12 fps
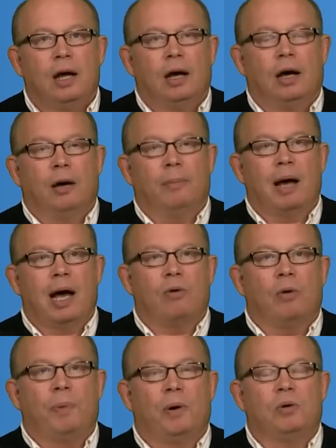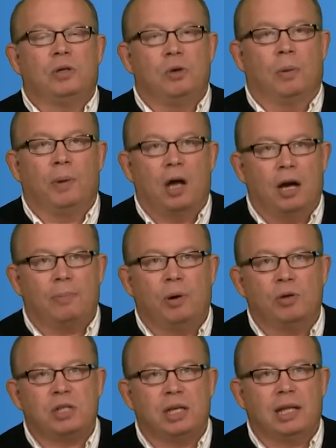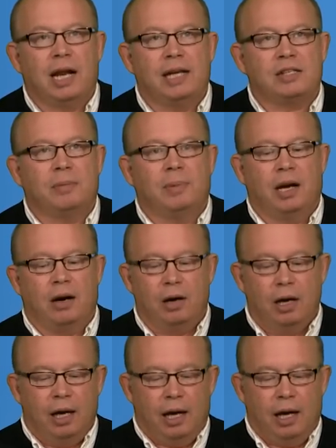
um, I will do a blog posting that has them there,